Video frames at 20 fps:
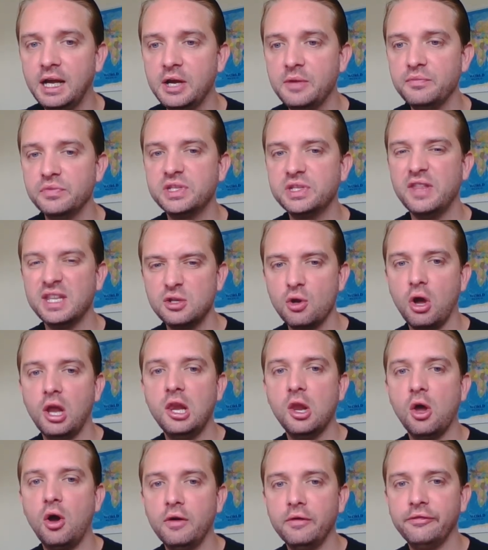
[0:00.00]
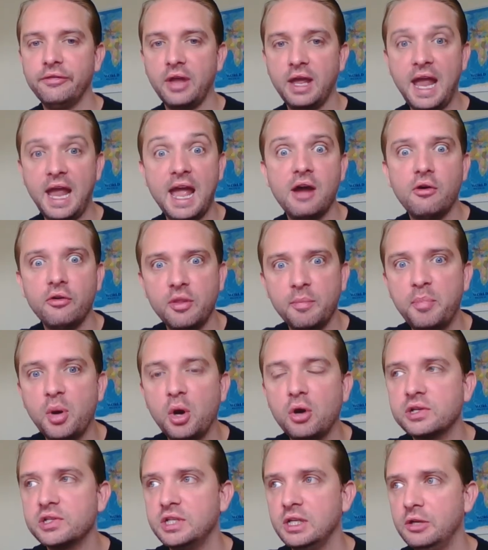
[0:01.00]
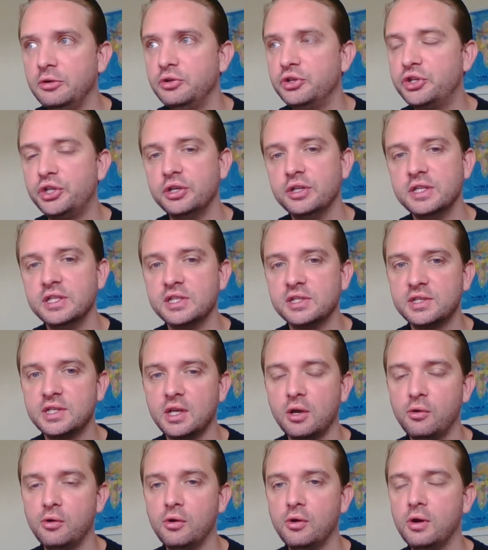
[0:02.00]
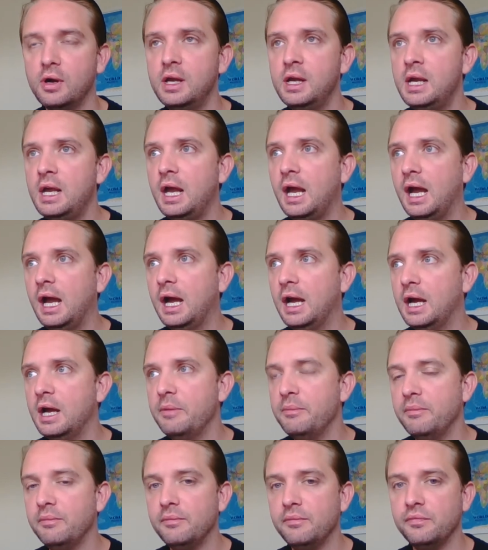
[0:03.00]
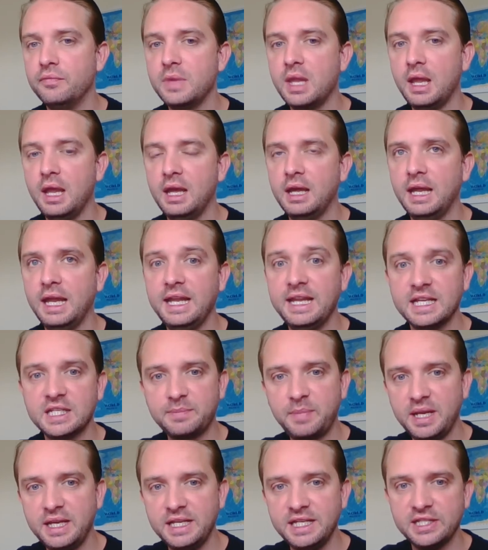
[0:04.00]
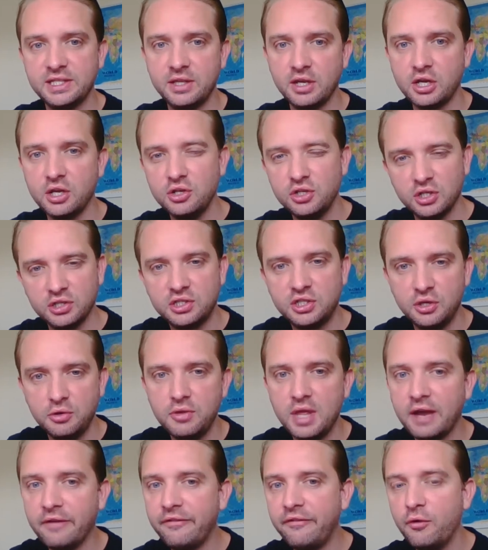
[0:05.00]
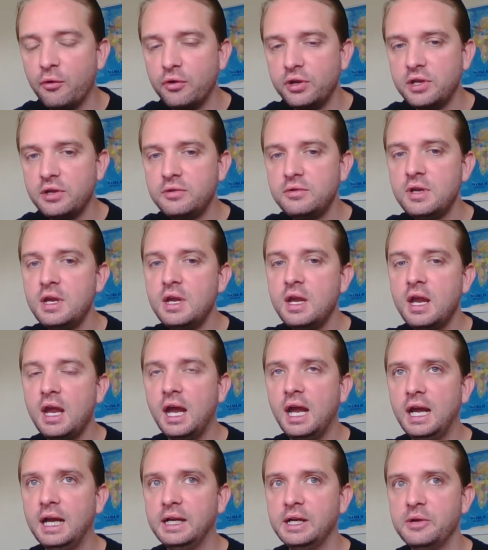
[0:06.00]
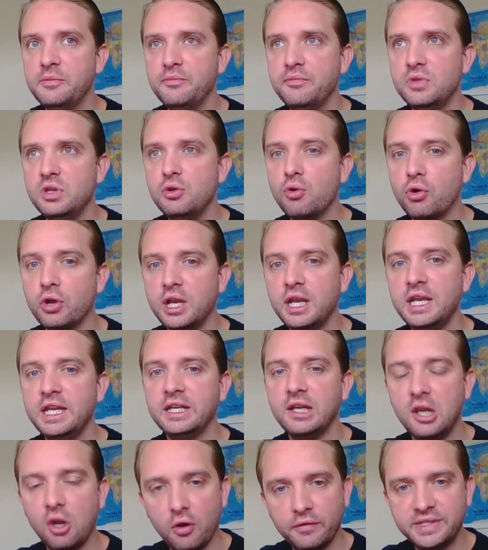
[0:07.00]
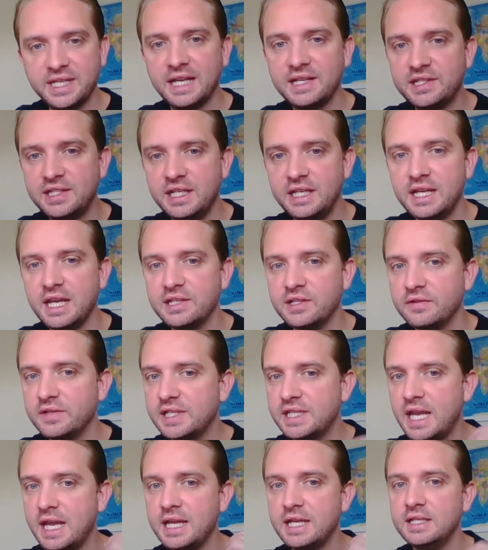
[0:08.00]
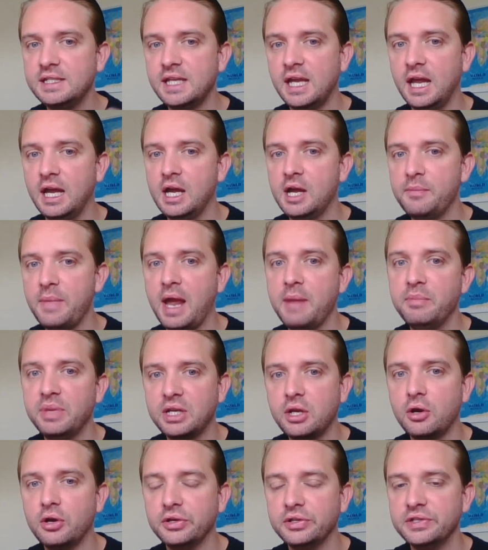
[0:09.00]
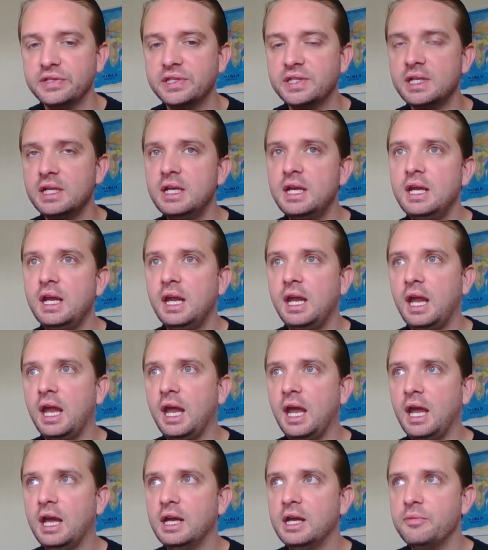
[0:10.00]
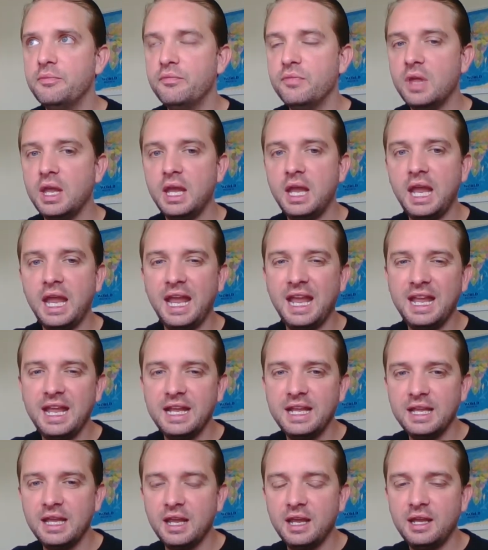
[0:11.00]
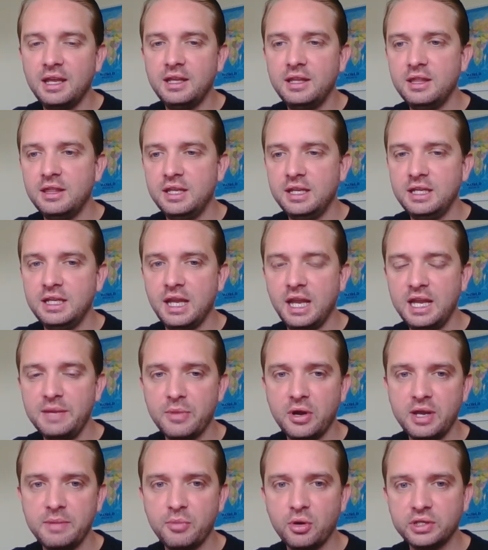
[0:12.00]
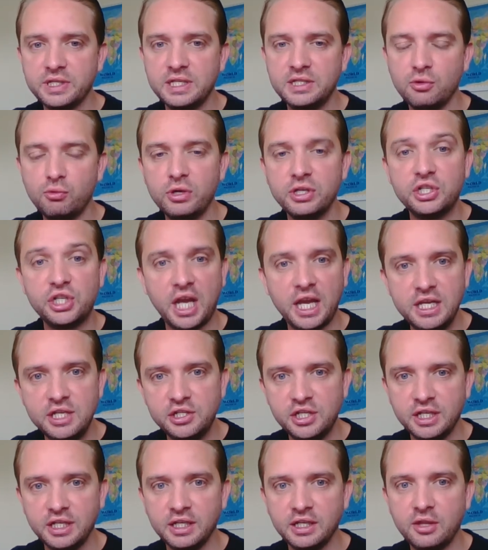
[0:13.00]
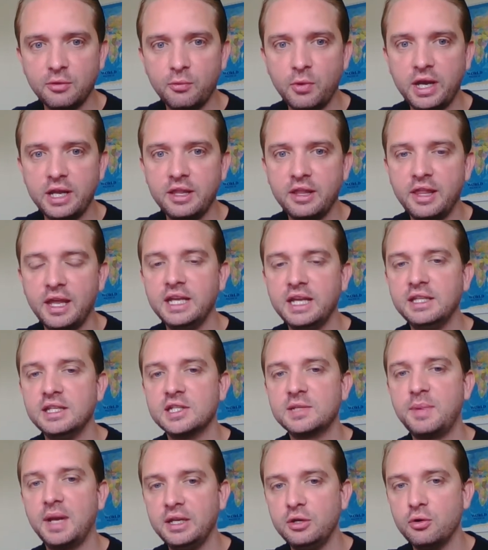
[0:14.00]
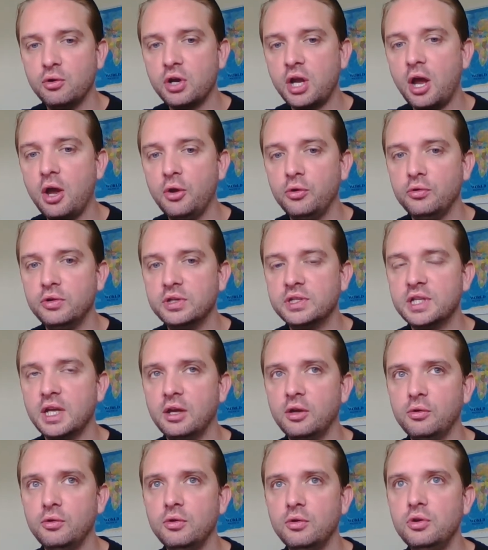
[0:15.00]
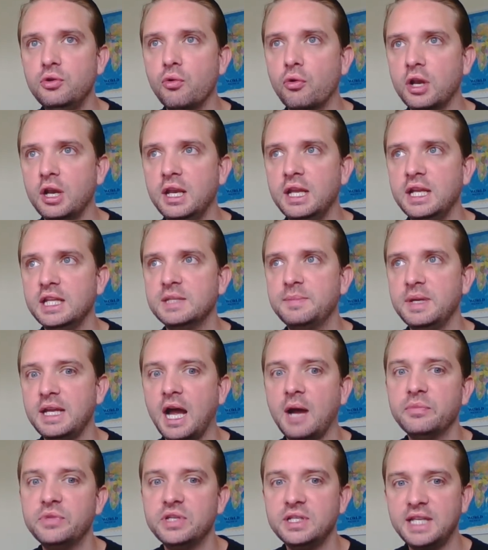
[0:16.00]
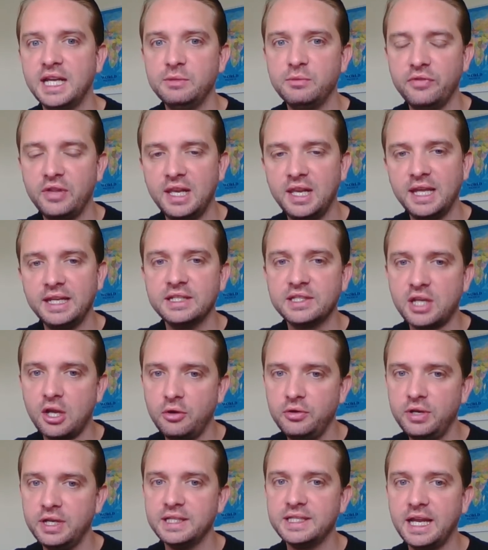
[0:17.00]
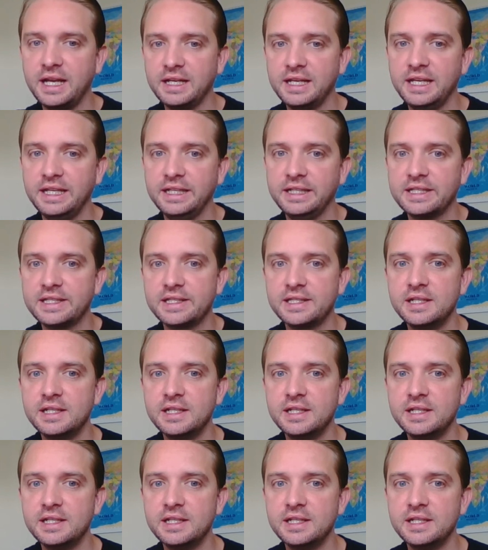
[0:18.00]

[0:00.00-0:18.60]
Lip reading: So there's not a lot of like out of the box solutions or ESPs that can just do that for you. You're going to need a lot of testing, as I said, and because um, the email inbox is always changing the way that they display your code. So you're going to need to be up to date with the latest coding techniques